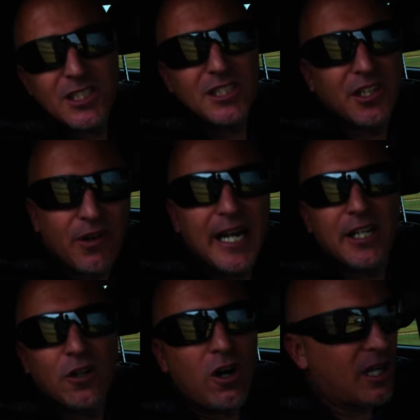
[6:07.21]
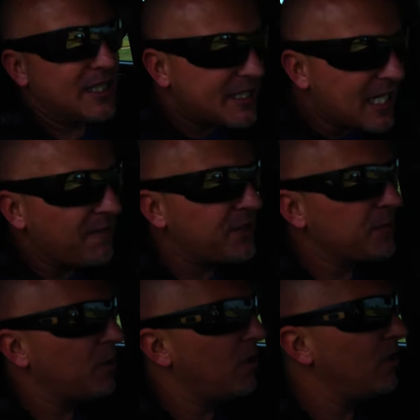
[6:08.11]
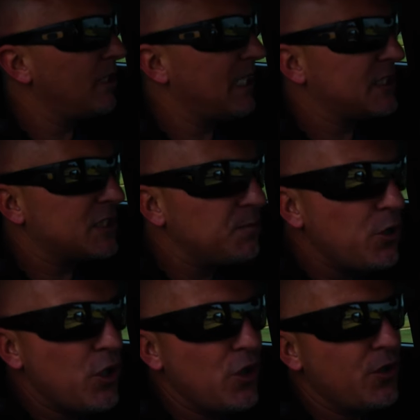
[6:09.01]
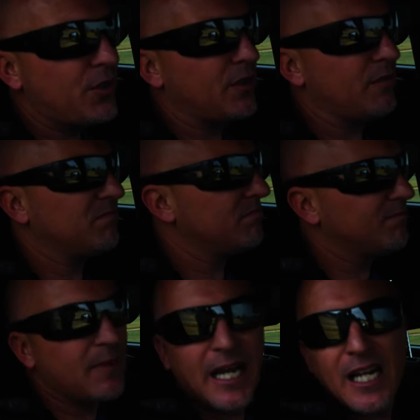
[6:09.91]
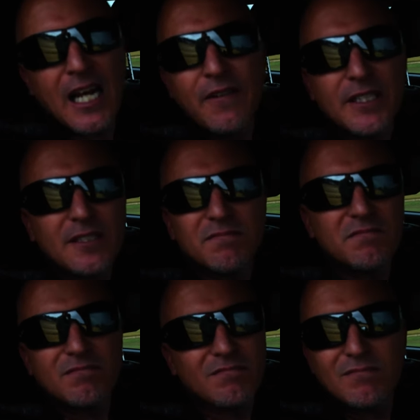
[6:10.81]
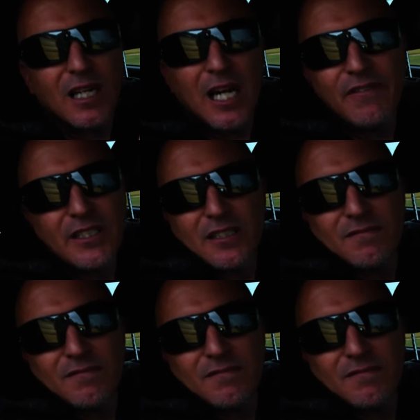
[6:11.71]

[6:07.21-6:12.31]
just a great car. It's comfortable. It's smooth. Man, I love it. I love it.